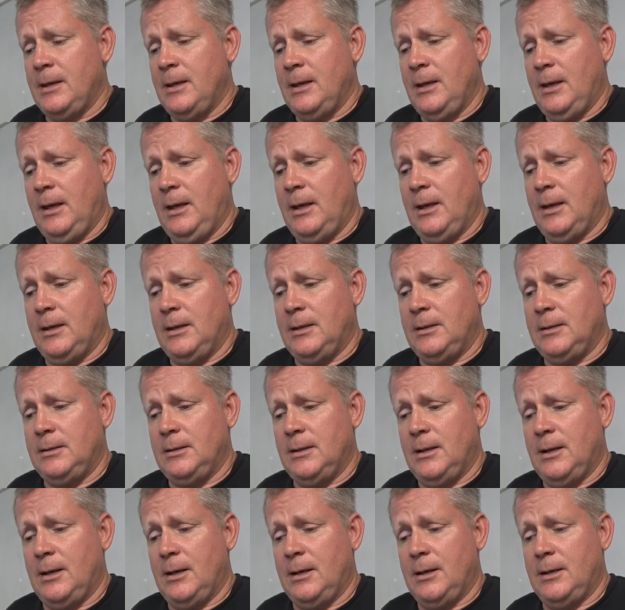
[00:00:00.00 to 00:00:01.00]
And
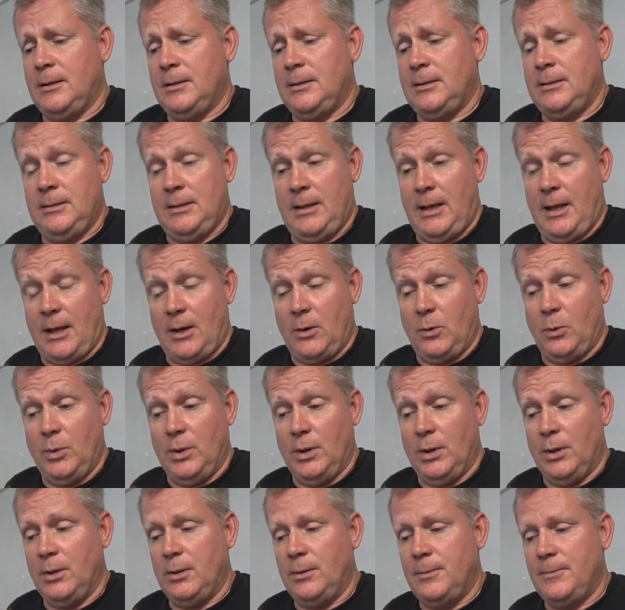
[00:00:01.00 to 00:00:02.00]
he had a
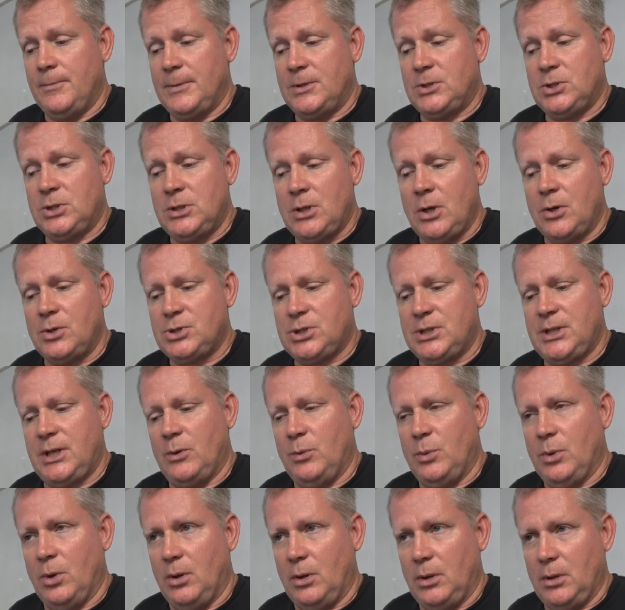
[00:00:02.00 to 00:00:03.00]
will. She knows she had
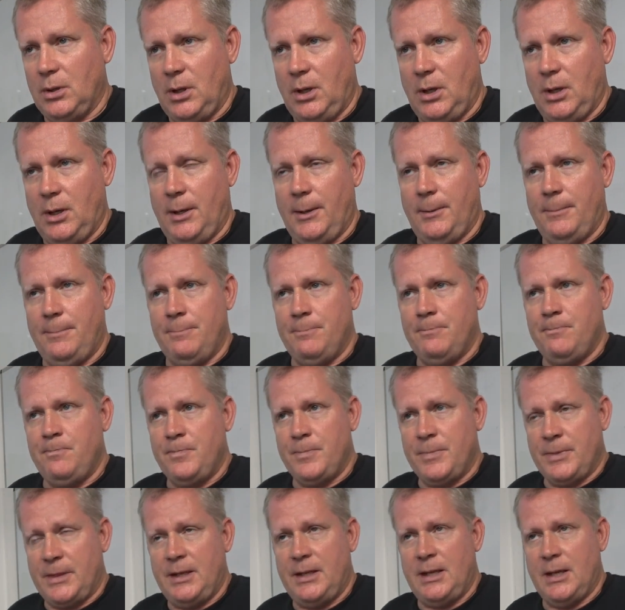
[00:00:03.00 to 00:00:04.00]
a will, that
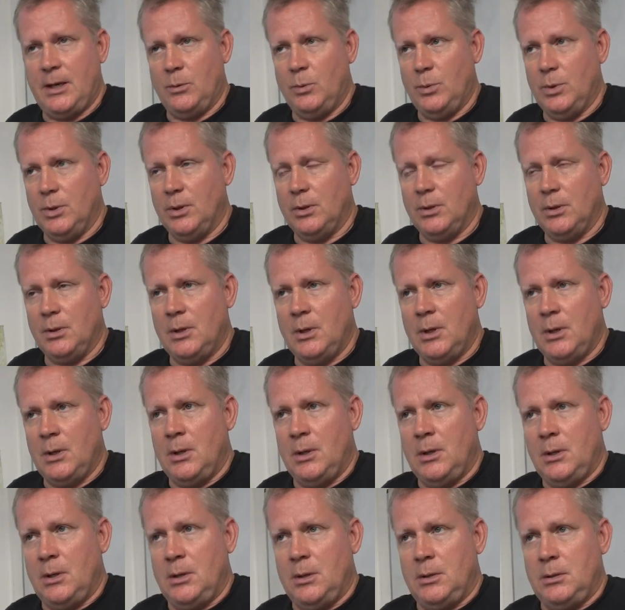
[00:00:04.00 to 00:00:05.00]
he had a will.
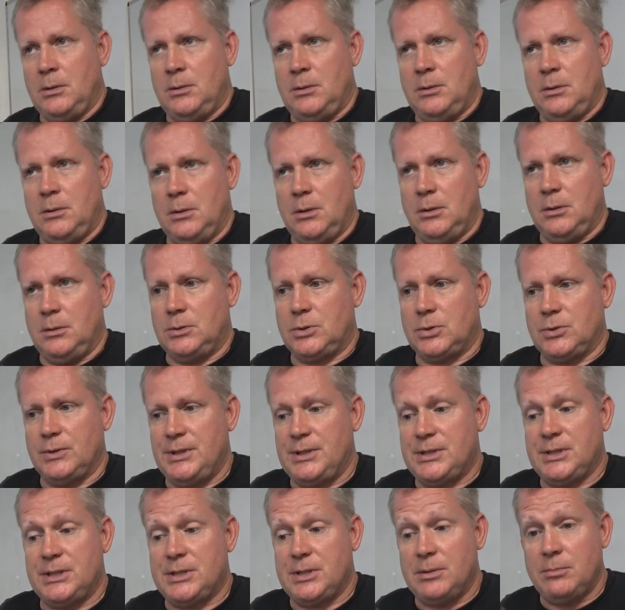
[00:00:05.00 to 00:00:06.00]

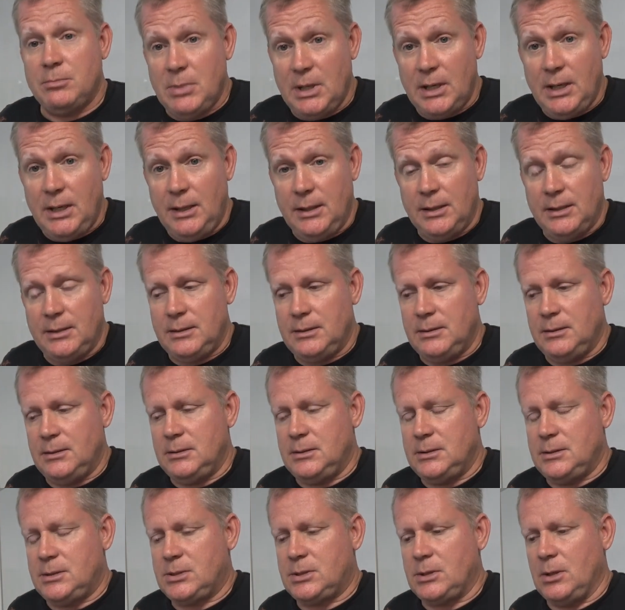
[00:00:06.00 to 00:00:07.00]
Teresa's admitted it.
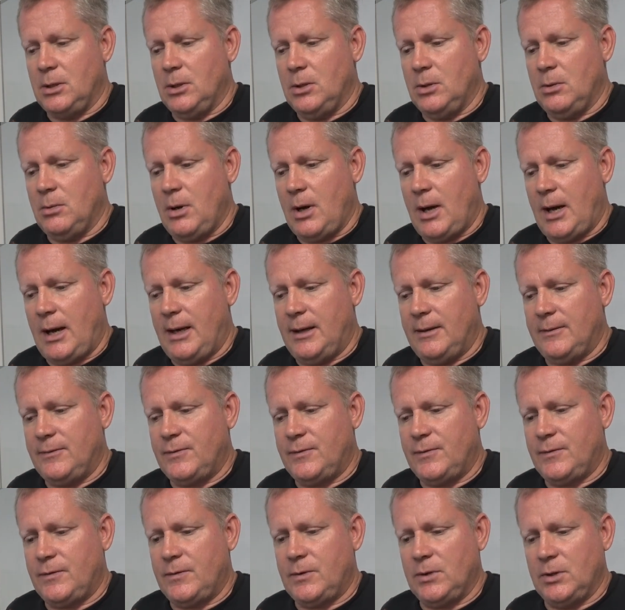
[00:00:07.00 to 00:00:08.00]
So
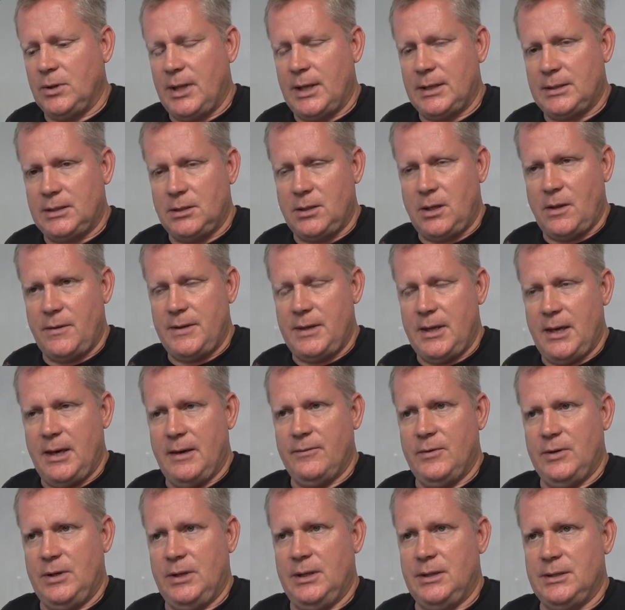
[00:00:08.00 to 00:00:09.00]
I've collected all the
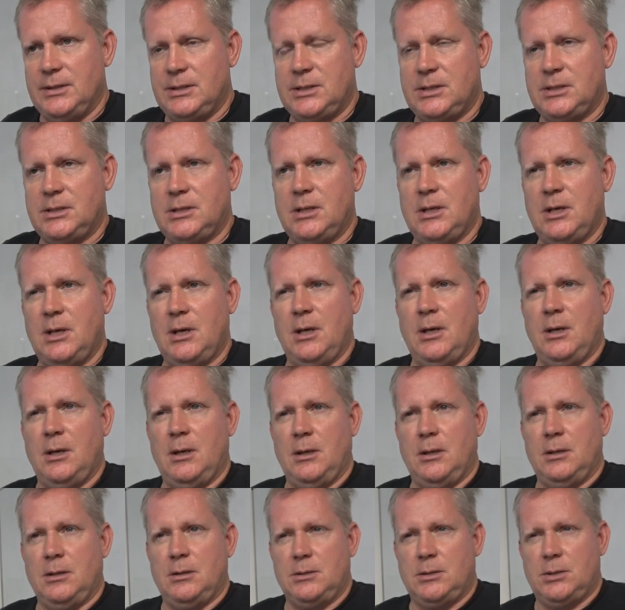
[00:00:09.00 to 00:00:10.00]
evidence.
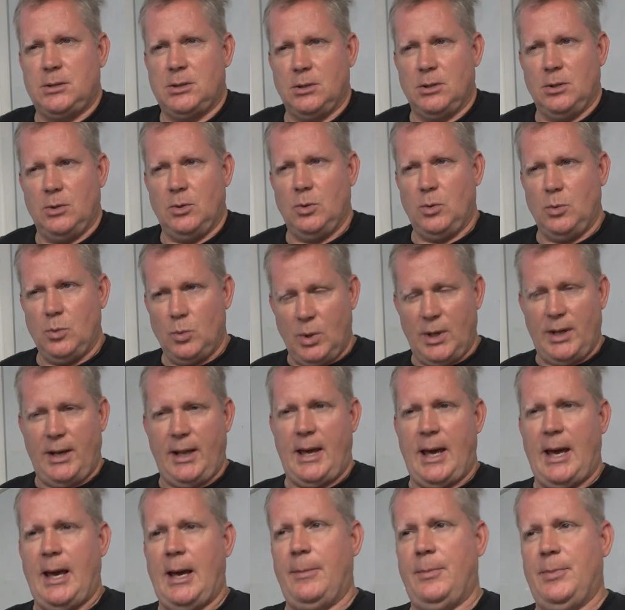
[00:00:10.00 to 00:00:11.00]
So what
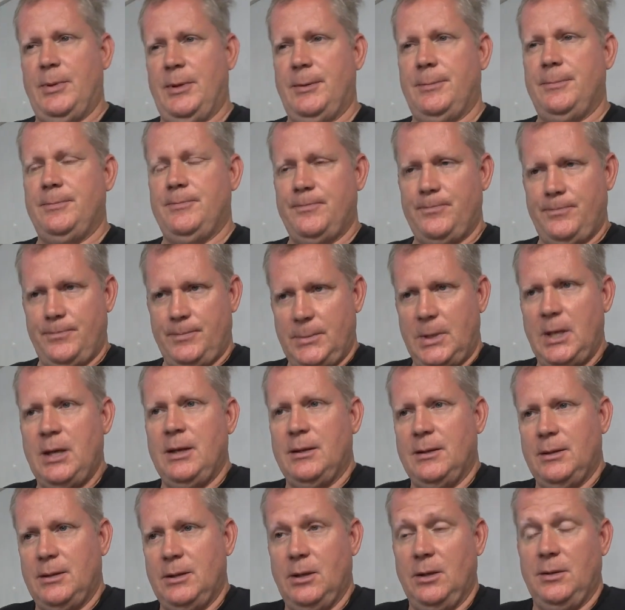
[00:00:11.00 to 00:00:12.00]
happened?
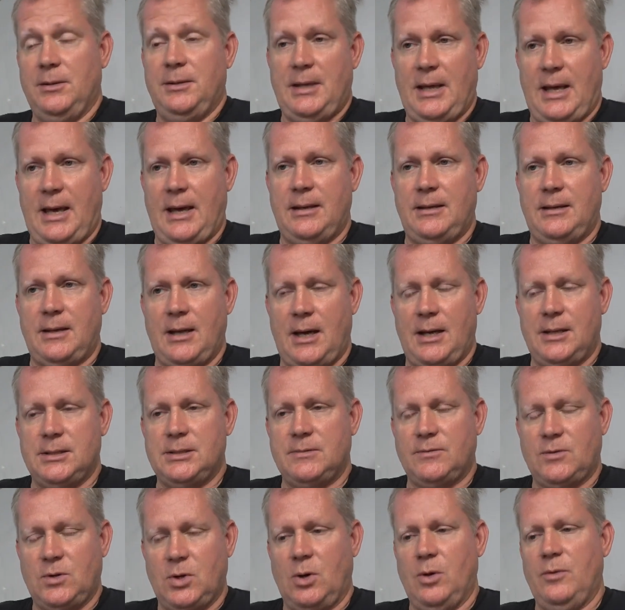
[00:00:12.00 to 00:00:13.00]
Dad dies
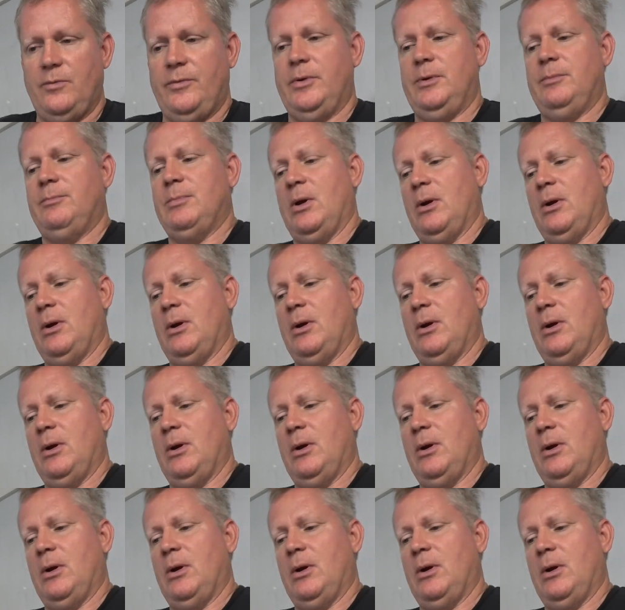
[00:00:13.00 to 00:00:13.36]
of COVID.